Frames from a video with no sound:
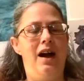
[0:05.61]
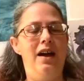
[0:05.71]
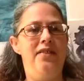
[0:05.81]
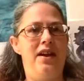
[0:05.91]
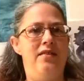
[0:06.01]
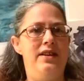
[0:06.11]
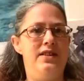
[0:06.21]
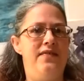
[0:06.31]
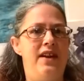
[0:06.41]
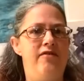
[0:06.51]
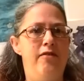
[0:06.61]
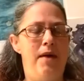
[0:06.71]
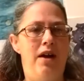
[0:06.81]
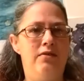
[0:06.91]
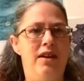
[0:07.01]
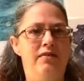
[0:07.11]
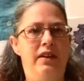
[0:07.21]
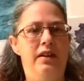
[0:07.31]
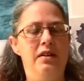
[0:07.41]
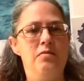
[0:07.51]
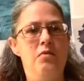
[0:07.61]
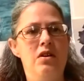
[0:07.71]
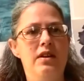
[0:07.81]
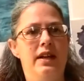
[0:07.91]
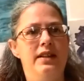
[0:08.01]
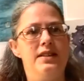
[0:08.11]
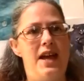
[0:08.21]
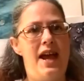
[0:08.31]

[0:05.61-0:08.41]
Hi there, it's Faye from Unravel and Unwind,